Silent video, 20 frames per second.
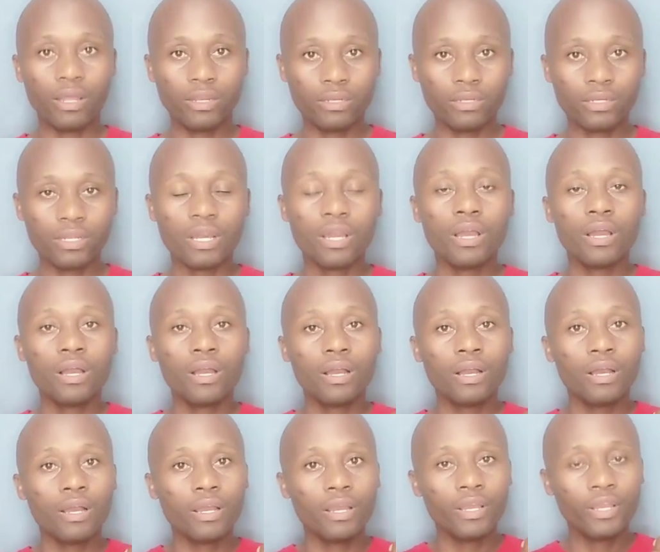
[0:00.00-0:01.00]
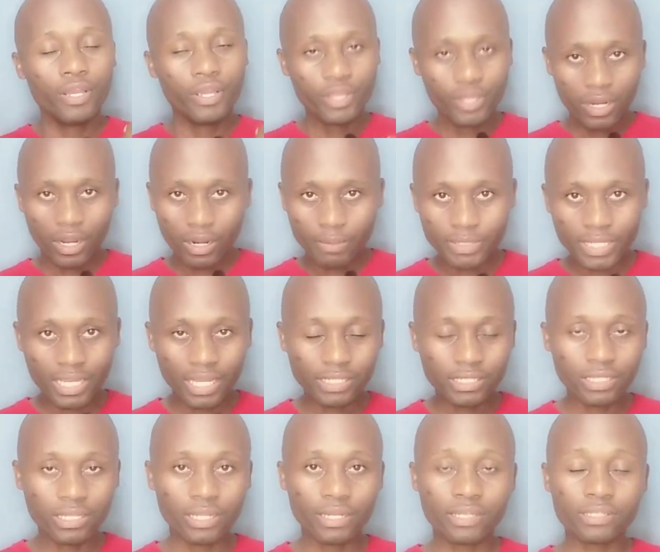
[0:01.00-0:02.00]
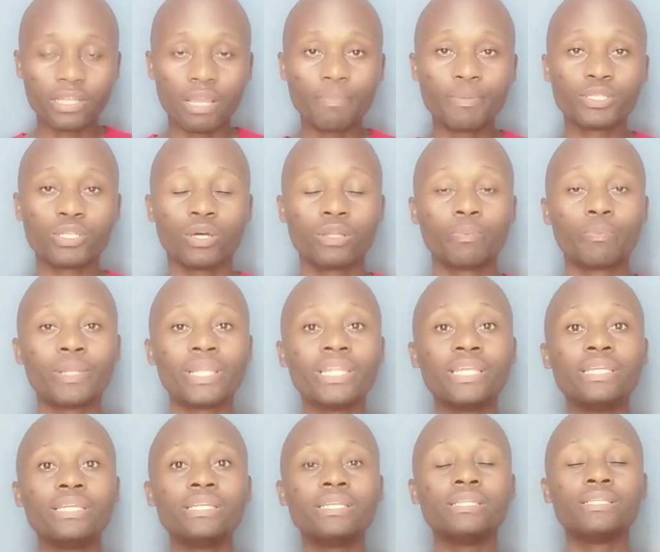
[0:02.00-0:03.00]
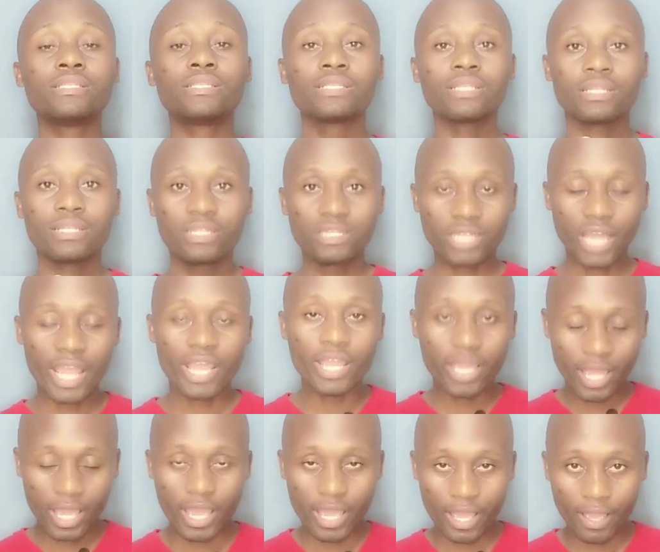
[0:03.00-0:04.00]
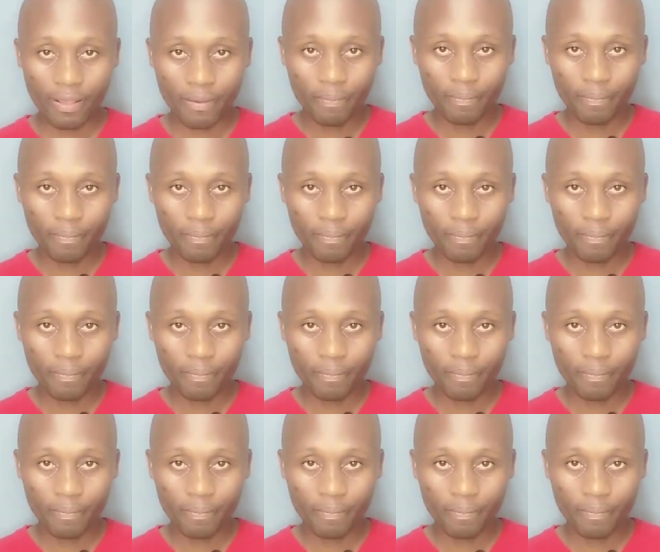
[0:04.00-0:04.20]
And you know what I'm saying? Until the next episode, please take care.